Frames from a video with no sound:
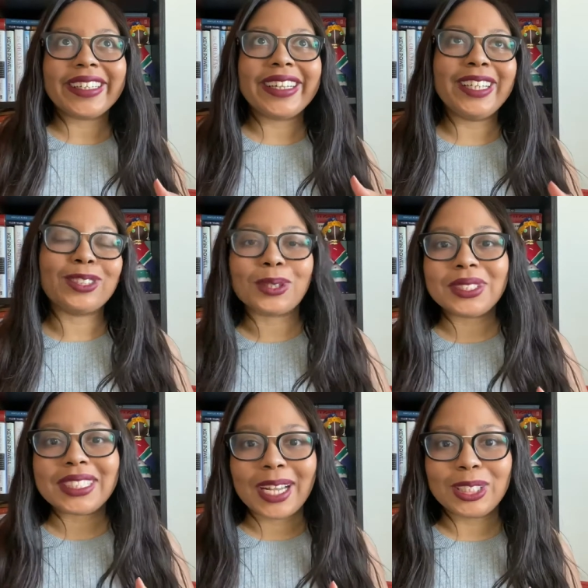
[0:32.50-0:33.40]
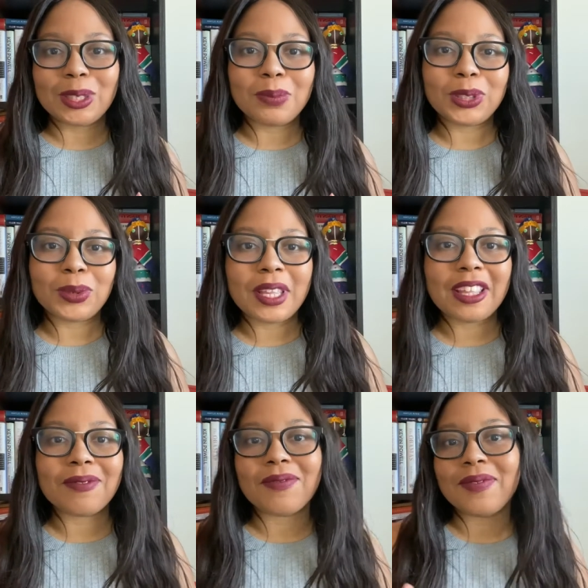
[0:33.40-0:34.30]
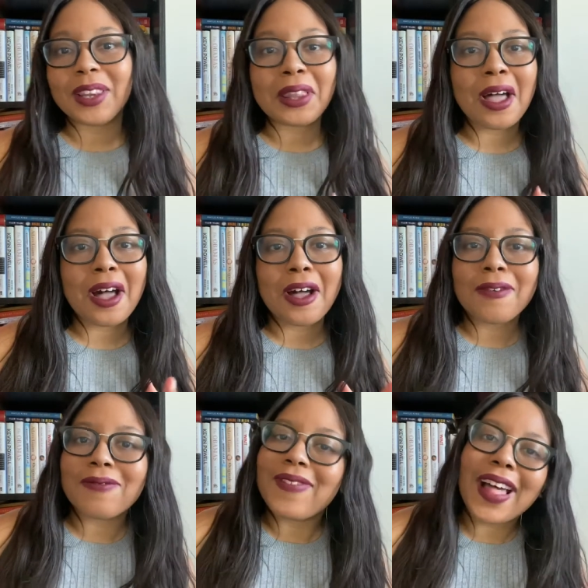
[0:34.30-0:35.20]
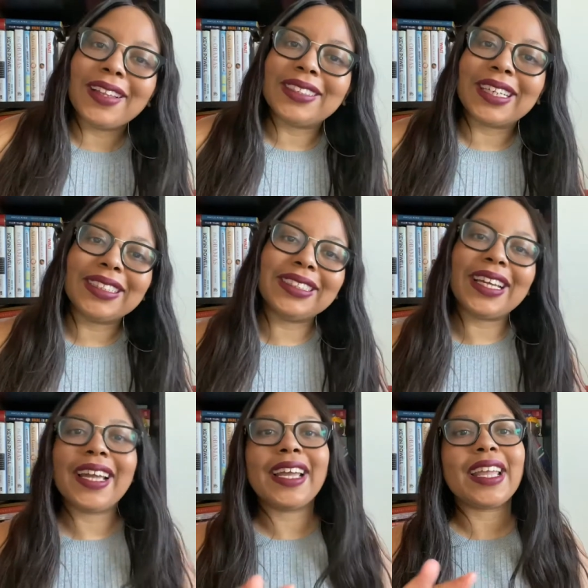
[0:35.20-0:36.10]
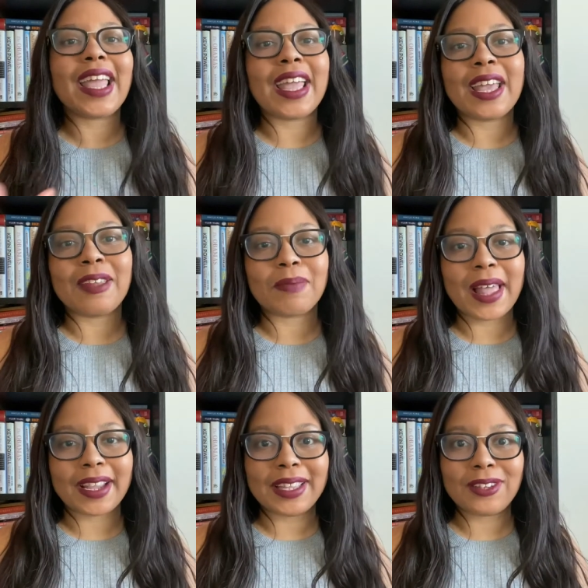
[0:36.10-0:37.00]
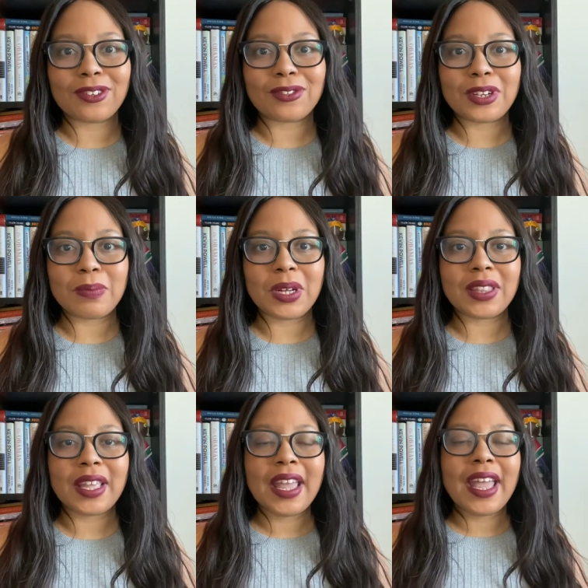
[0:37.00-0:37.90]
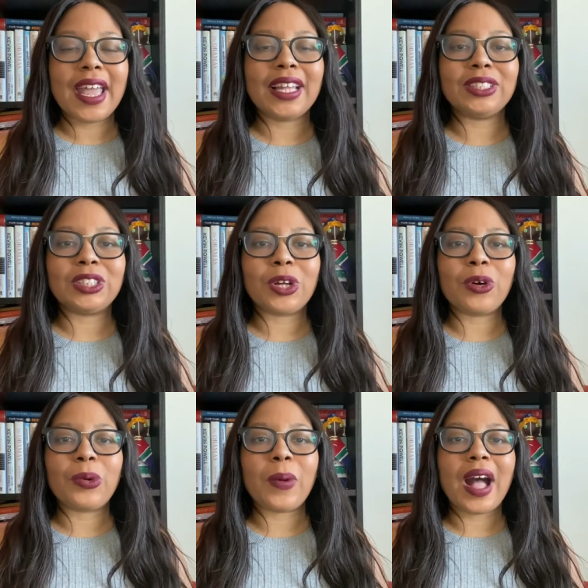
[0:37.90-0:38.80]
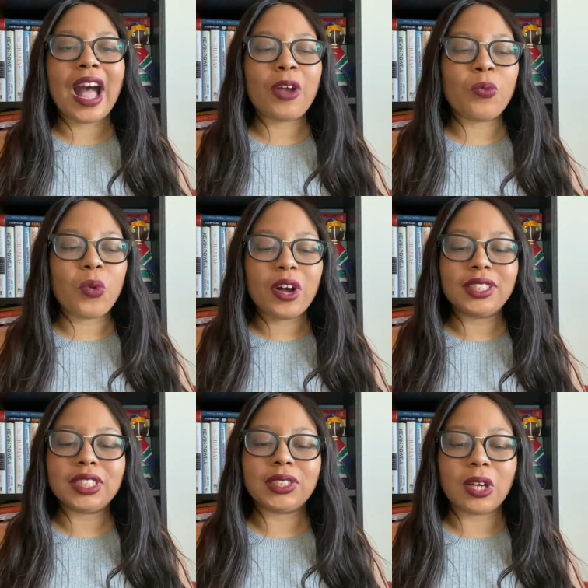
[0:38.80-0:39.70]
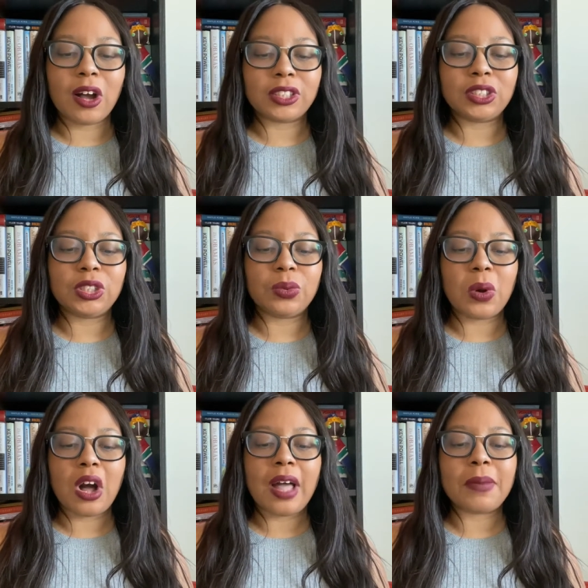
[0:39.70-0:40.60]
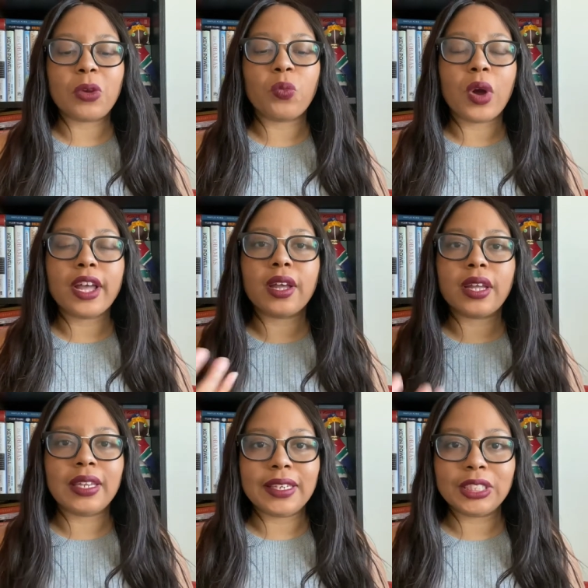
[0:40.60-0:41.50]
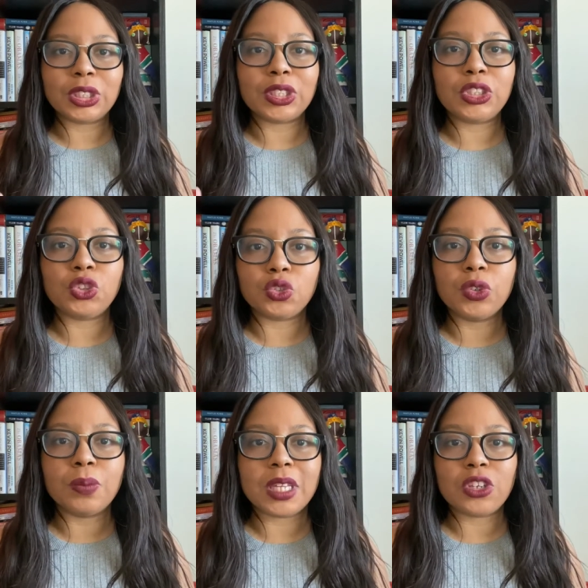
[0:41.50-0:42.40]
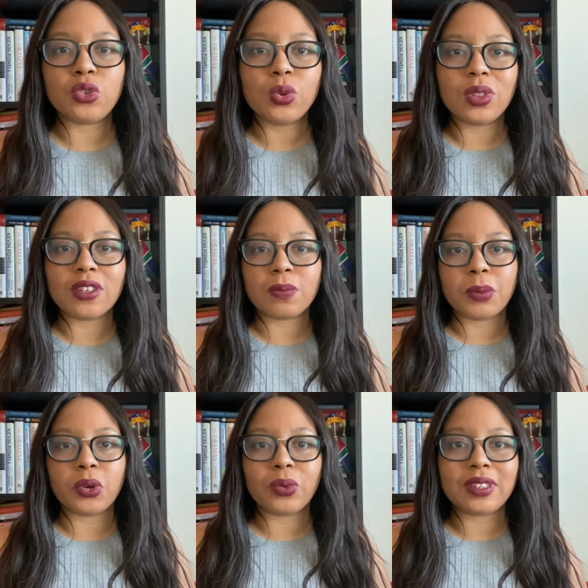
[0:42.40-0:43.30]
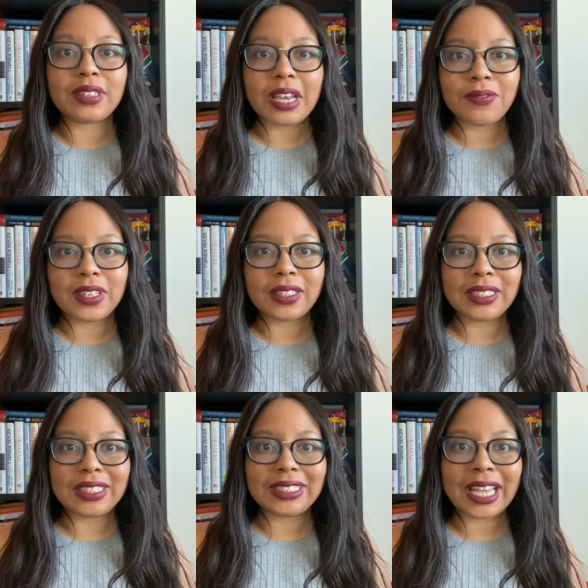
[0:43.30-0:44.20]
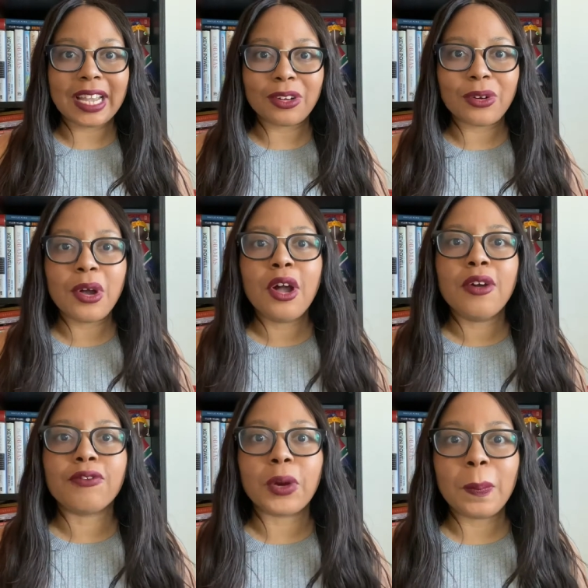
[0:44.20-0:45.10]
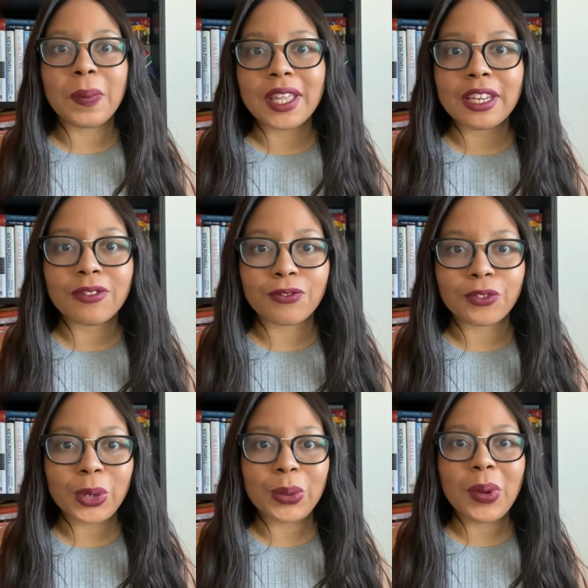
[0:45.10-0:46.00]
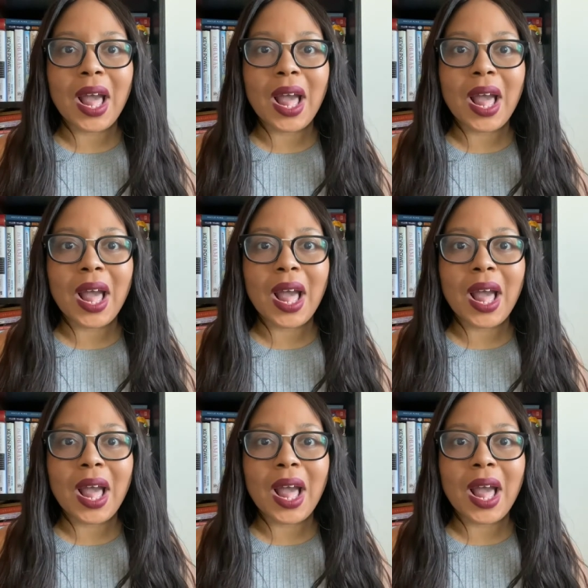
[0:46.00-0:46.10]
intersection between love, Valentine's Day, and Black History Month. And so I want to talk to you all. I mean, what initially drew me to this book was definitely the title Forbidden Fruit